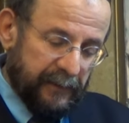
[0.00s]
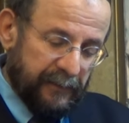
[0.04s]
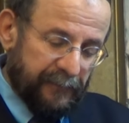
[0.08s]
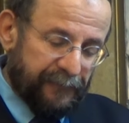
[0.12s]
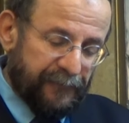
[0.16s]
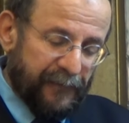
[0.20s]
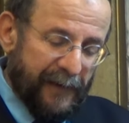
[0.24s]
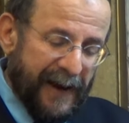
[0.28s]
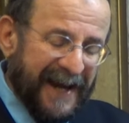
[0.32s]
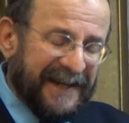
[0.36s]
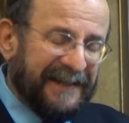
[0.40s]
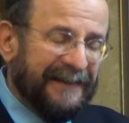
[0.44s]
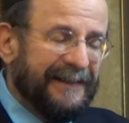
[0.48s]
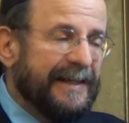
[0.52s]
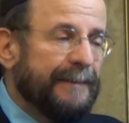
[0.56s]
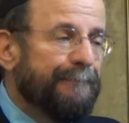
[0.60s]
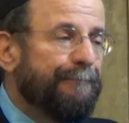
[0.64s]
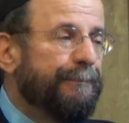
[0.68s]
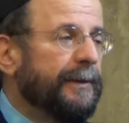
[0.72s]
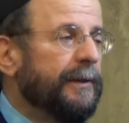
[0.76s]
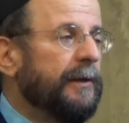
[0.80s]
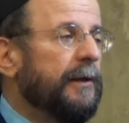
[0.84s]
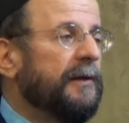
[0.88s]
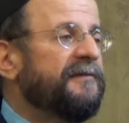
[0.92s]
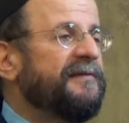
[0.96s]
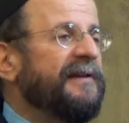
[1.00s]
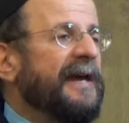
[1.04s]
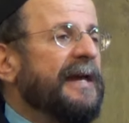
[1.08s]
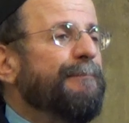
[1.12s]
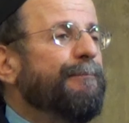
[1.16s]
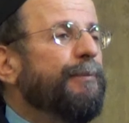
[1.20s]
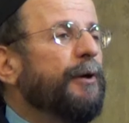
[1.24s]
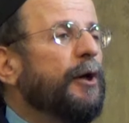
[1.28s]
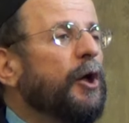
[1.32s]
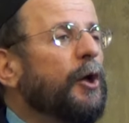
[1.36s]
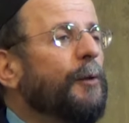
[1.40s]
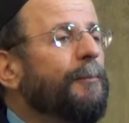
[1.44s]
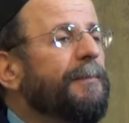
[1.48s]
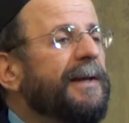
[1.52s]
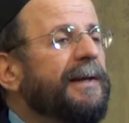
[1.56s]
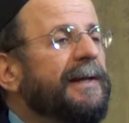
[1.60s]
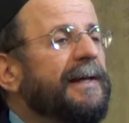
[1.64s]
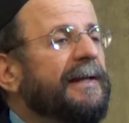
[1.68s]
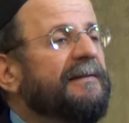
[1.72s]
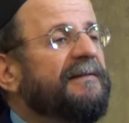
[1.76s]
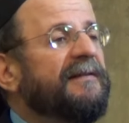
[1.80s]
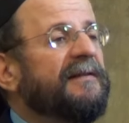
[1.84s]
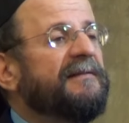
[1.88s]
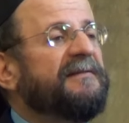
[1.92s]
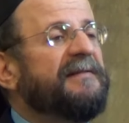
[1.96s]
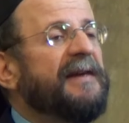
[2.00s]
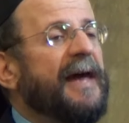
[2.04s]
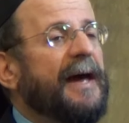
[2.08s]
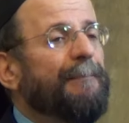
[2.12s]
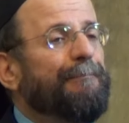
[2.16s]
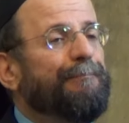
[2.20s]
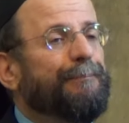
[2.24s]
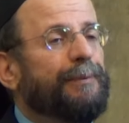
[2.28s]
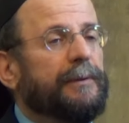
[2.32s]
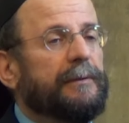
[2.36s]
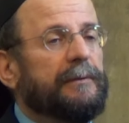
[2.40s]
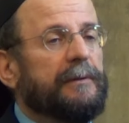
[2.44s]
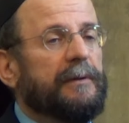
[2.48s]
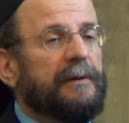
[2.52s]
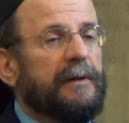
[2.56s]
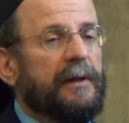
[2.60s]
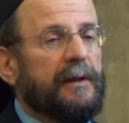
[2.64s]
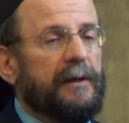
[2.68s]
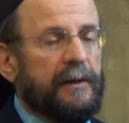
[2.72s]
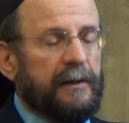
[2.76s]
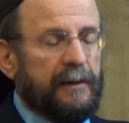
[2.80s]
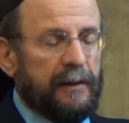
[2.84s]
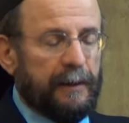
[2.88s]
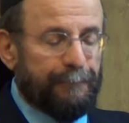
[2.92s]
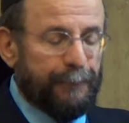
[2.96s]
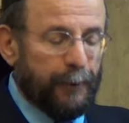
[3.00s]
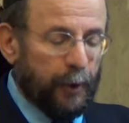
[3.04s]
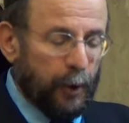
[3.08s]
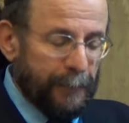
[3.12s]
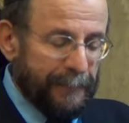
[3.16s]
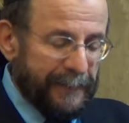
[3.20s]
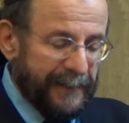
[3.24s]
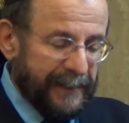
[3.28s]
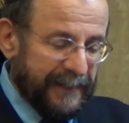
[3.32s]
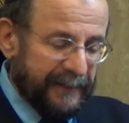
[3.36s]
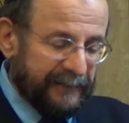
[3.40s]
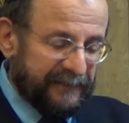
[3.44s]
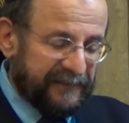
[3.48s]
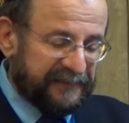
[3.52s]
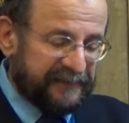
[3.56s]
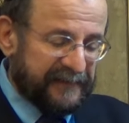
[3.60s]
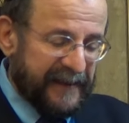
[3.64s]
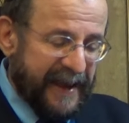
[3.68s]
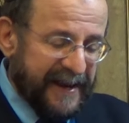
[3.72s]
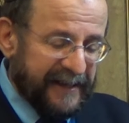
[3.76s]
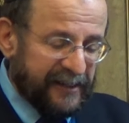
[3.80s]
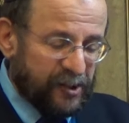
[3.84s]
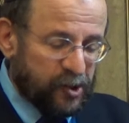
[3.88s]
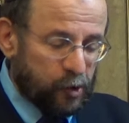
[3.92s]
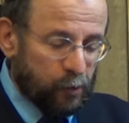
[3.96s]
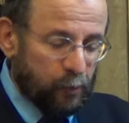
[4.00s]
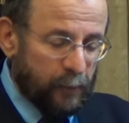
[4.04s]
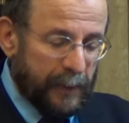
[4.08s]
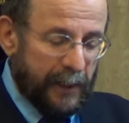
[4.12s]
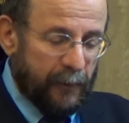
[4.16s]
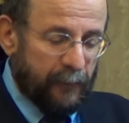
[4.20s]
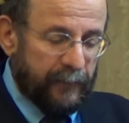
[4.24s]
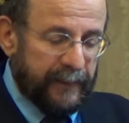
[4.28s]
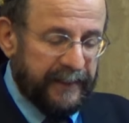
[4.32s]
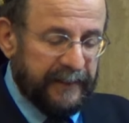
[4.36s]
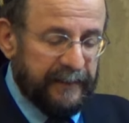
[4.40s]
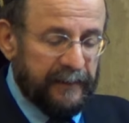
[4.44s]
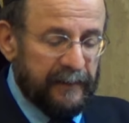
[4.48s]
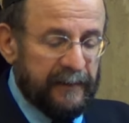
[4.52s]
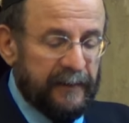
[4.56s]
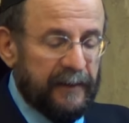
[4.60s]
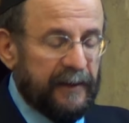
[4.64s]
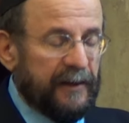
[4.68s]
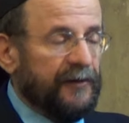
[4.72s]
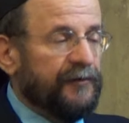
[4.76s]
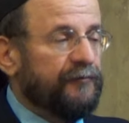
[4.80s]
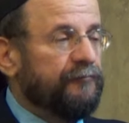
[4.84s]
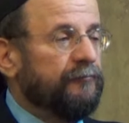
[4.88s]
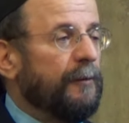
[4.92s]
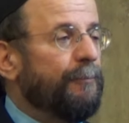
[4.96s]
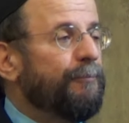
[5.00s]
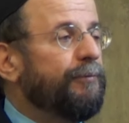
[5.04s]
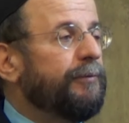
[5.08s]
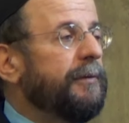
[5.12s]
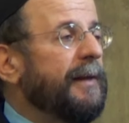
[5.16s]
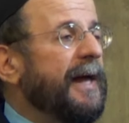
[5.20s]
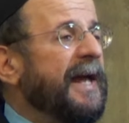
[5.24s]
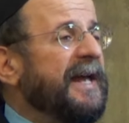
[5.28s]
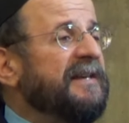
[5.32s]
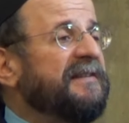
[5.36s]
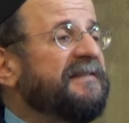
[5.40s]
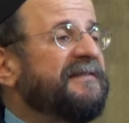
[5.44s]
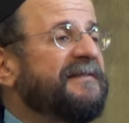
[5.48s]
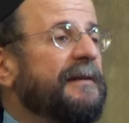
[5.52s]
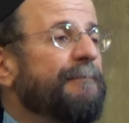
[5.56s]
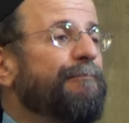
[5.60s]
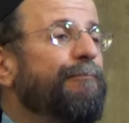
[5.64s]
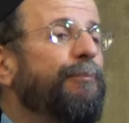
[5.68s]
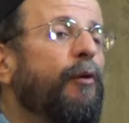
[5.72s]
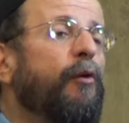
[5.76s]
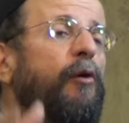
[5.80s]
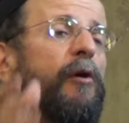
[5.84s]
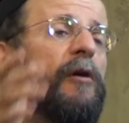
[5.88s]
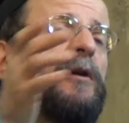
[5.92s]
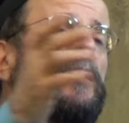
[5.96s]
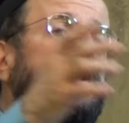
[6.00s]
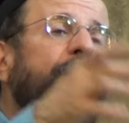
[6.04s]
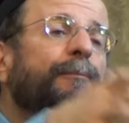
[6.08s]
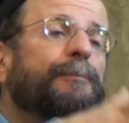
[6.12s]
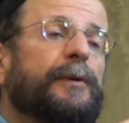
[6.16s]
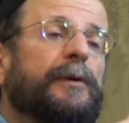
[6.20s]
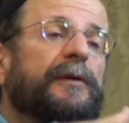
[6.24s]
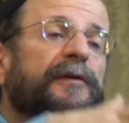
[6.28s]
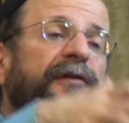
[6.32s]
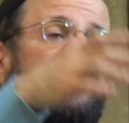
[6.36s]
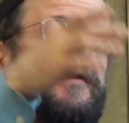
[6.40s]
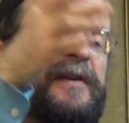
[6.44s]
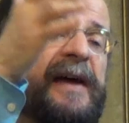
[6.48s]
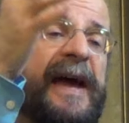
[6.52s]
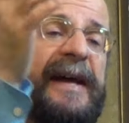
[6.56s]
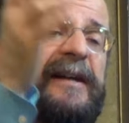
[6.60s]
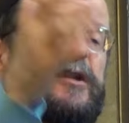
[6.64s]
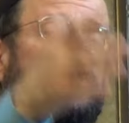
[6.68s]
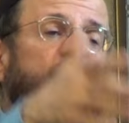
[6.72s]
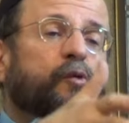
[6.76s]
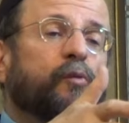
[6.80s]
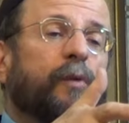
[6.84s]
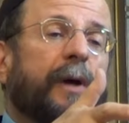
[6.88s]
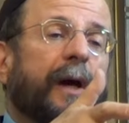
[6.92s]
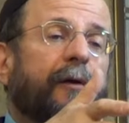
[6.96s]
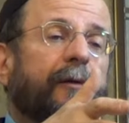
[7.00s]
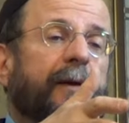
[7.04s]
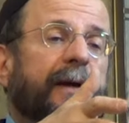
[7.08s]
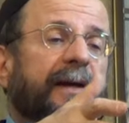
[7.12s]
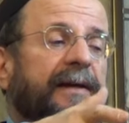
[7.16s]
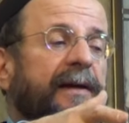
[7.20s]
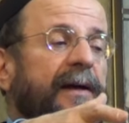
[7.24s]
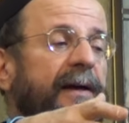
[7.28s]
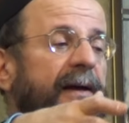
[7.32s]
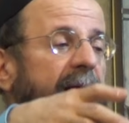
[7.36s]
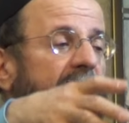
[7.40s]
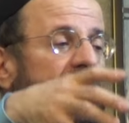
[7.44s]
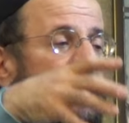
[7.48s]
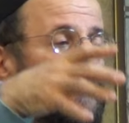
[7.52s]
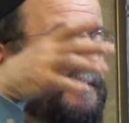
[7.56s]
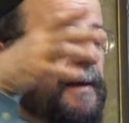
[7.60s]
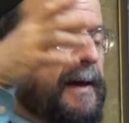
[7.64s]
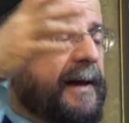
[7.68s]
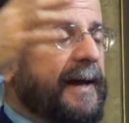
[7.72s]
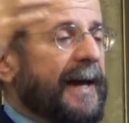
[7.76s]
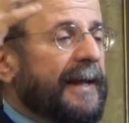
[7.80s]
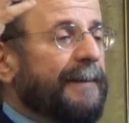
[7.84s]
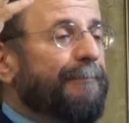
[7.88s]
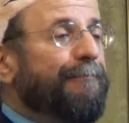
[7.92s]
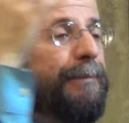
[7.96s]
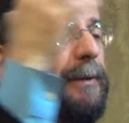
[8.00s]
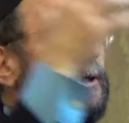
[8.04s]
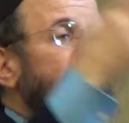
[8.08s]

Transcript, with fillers: finally builds a permanent temple, a permanent sanctuary to replace the portable sanctuary they had